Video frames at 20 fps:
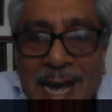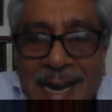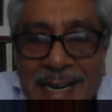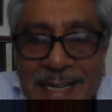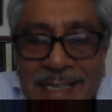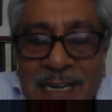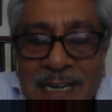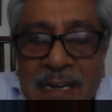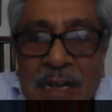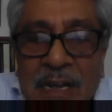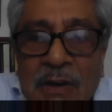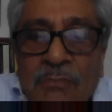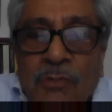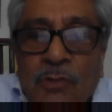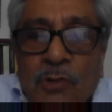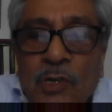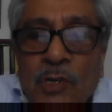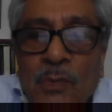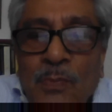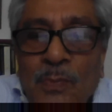that
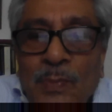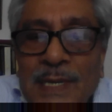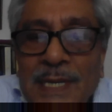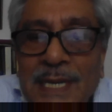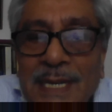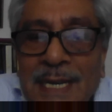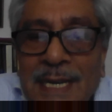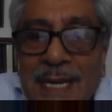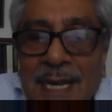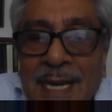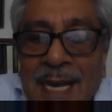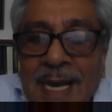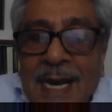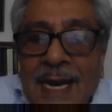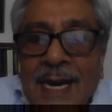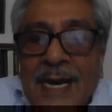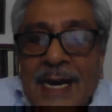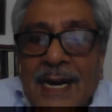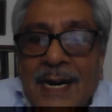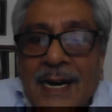would be
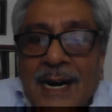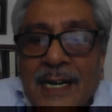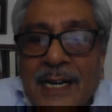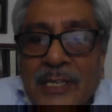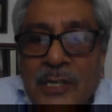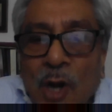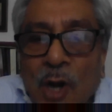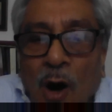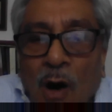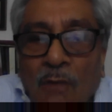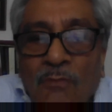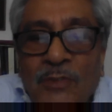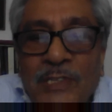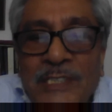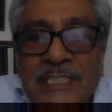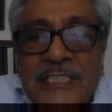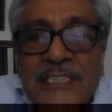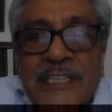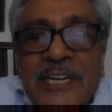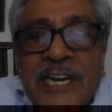a norm
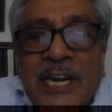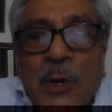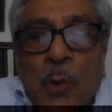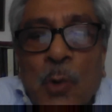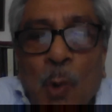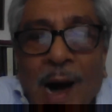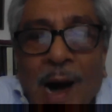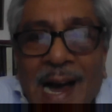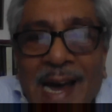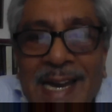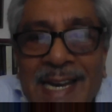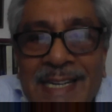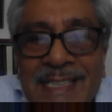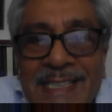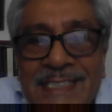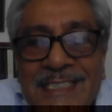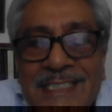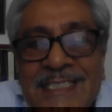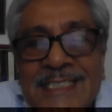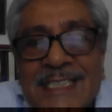which
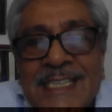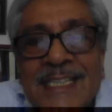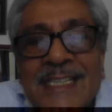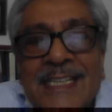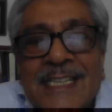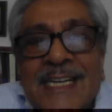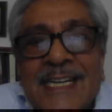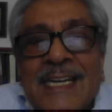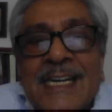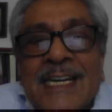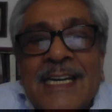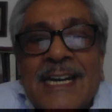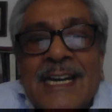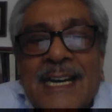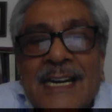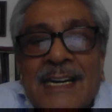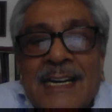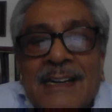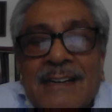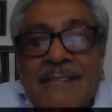requires
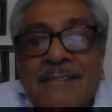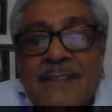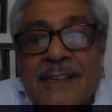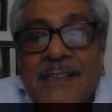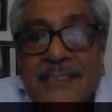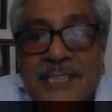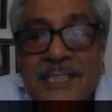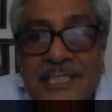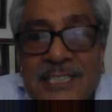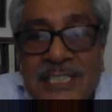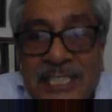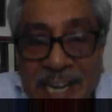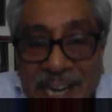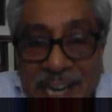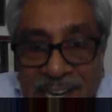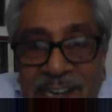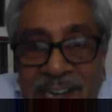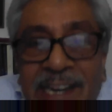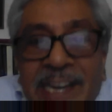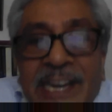the
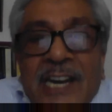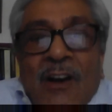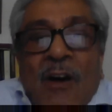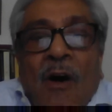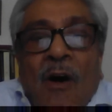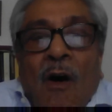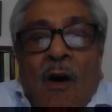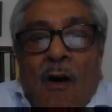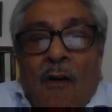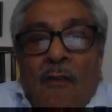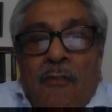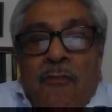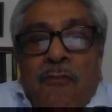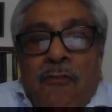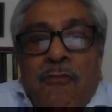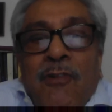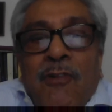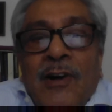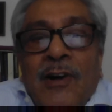sharing of